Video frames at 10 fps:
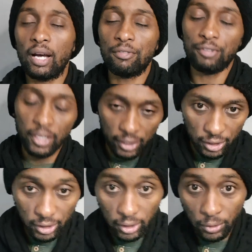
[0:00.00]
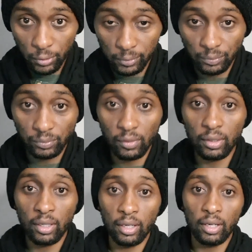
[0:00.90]
financial
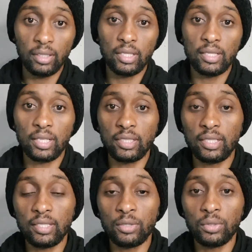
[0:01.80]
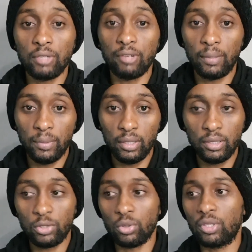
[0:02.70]
transactions that would have happened.
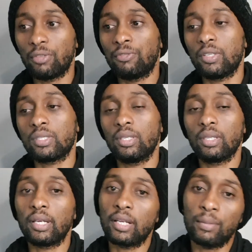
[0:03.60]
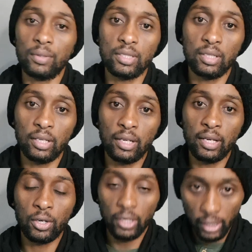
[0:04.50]
So the first thing that happens in
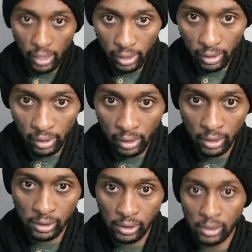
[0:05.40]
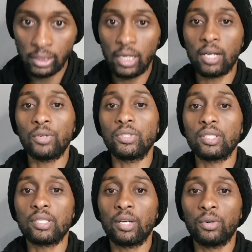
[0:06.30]
the accounting
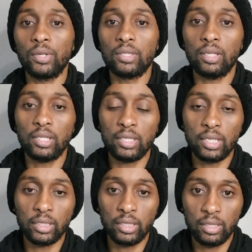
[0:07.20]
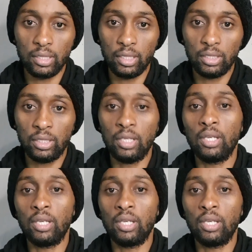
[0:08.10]
cycle is the transaction stage.